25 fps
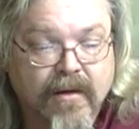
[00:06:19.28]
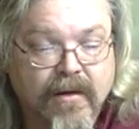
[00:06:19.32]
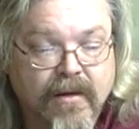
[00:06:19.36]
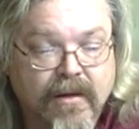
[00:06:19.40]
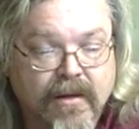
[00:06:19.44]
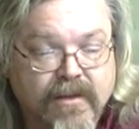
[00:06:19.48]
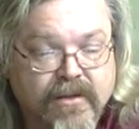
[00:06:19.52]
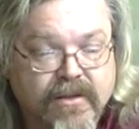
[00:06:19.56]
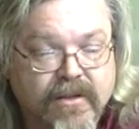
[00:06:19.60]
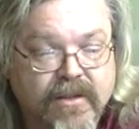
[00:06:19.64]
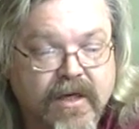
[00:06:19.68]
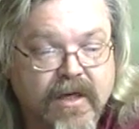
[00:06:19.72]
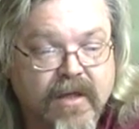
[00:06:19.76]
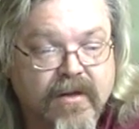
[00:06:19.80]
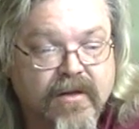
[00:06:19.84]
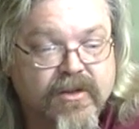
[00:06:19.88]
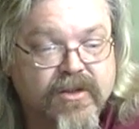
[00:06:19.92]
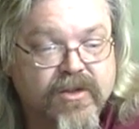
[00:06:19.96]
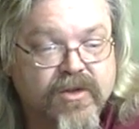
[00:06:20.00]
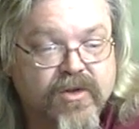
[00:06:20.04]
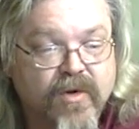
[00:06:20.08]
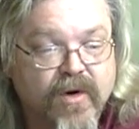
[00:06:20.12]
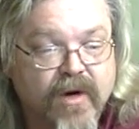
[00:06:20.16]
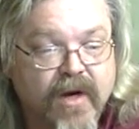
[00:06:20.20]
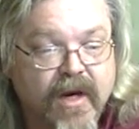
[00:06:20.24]
There's another
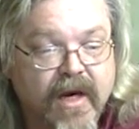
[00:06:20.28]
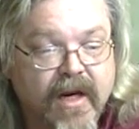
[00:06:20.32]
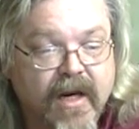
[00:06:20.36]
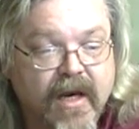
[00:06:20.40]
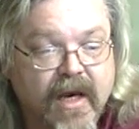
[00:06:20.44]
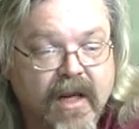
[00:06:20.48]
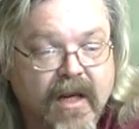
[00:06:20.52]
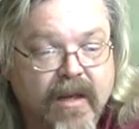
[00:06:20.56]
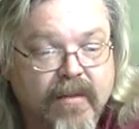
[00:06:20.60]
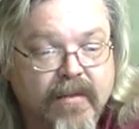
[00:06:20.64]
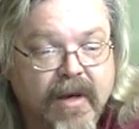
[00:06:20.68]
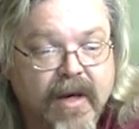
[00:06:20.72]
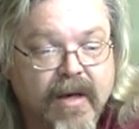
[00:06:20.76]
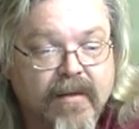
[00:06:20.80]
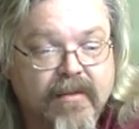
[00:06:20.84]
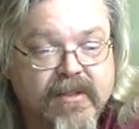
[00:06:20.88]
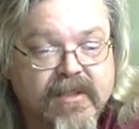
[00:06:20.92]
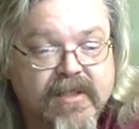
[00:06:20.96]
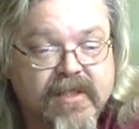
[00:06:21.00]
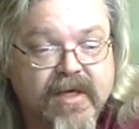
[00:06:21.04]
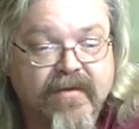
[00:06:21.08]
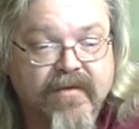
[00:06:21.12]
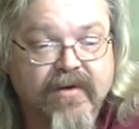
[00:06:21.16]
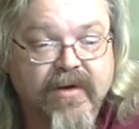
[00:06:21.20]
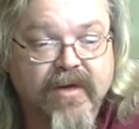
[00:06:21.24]
story out of Alabama.
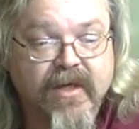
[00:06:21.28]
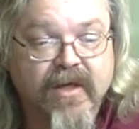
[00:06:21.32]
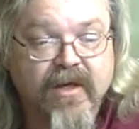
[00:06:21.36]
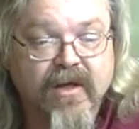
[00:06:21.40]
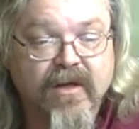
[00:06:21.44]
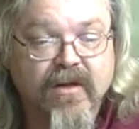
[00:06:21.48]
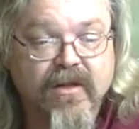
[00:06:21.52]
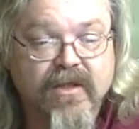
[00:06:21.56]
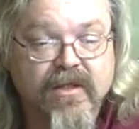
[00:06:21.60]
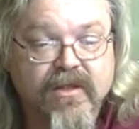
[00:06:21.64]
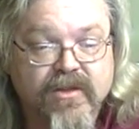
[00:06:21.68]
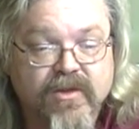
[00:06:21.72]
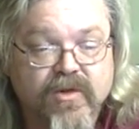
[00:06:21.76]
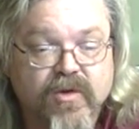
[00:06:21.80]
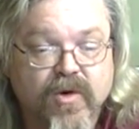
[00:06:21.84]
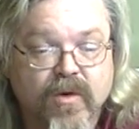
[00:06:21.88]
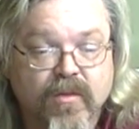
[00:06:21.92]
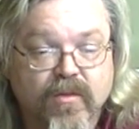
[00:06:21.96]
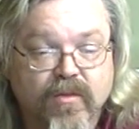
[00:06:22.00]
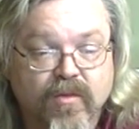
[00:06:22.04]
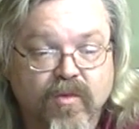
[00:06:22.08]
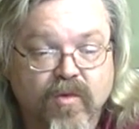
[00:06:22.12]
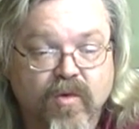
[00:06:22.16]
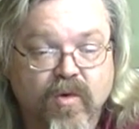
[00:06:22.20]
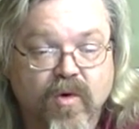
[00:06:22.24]
Seven killed. A
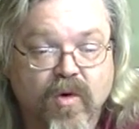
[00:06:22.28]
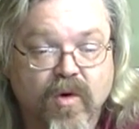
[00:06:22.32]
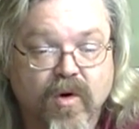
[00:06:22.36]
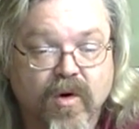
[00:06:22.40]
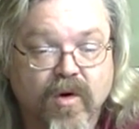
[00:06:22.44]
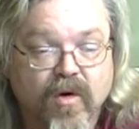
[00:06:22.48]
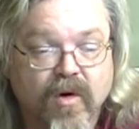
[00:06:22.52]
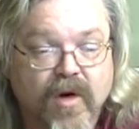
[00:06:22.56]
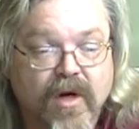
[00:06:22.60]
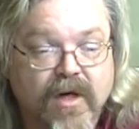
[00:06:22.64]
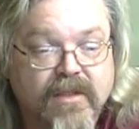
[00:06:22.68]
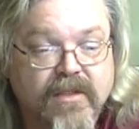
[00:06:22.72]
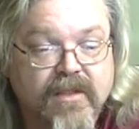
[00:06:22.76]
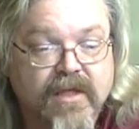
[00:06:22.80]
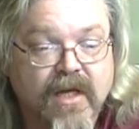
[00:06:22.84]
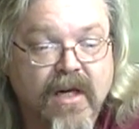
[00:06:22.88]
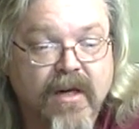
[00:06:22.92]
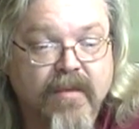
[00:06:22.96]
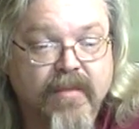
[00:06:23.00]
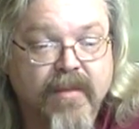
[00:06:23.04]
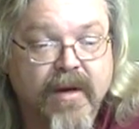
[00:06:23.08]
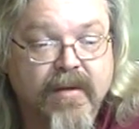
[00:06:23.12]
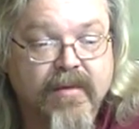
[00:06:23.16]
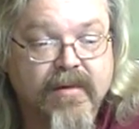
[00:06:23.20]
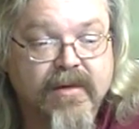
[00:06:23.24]
storm roar across
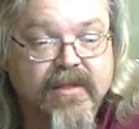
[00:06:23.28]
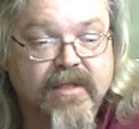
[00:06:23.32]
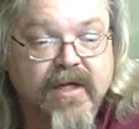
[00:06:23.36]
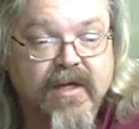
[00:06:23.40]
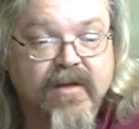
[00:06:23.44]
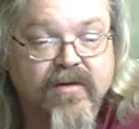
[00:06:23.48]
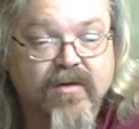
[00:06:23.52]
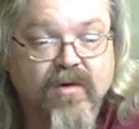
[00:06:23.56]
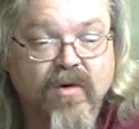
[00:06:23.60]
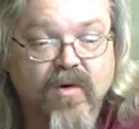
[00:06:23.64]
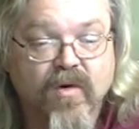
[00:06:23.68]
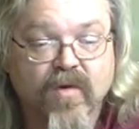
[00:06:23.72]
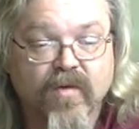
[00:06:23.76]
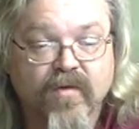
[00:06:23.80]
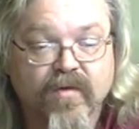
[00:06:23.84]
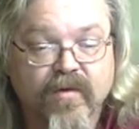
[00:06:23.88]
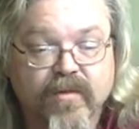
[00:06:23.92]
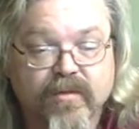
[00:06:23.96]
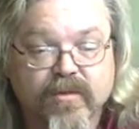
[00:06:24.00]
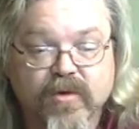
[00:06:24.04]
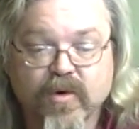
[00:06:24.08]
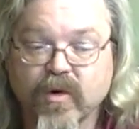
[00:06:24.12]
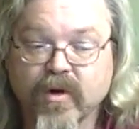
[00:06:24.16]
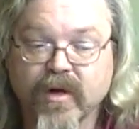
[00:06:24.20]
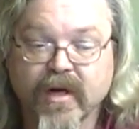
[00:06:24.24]
Alabama. Death toll
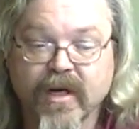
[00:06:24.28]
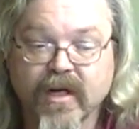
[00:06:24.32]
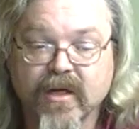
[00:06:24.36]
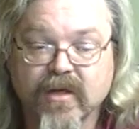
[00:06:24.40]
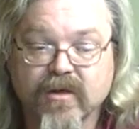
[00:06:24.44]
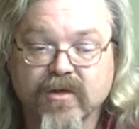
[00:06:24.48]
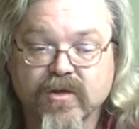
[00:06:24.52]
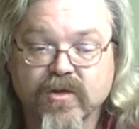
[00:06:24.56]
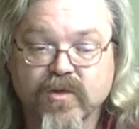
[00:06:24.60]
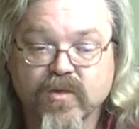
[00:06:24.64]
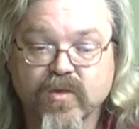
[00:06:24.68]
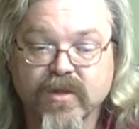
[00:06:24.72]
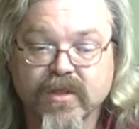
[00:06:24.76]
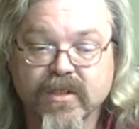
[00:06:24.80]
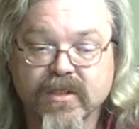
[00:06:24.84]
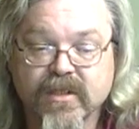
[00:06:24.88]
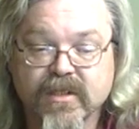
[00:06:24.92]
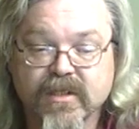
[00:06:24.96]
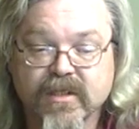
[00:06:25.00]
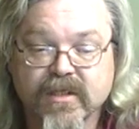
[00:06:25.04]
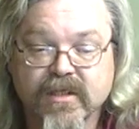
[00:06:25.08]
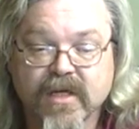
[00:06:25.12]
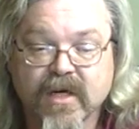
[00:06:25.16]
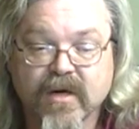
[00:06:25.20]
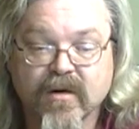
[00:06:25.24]
from tornadoes. Winds
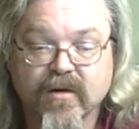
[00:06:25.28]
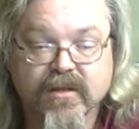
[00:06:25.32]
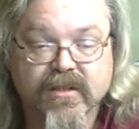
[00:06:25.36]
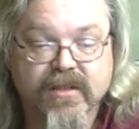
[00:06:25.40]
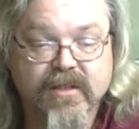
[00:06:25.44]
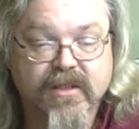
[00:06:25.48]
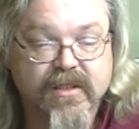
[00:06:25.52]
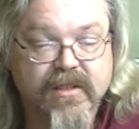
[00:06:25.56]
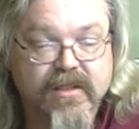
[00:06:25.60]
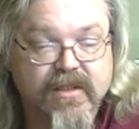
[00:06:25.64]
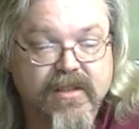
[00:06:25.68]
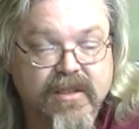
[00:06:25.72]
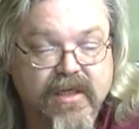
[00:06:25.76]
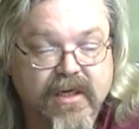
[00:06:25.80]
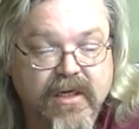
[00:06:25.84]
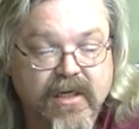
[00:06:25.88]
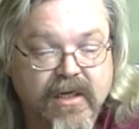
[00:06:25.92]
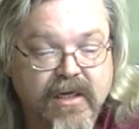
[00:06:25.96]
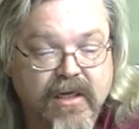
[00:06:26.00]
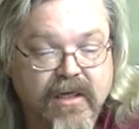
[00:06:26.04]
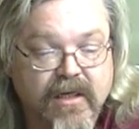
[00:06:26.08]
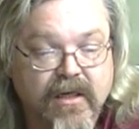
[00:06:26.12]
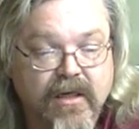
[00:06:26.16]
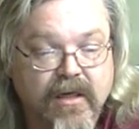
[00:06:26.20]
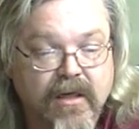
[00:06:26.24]
is now at
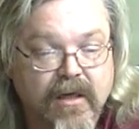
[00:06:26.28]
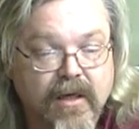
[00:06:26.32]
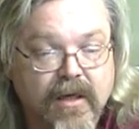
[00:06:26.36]
16.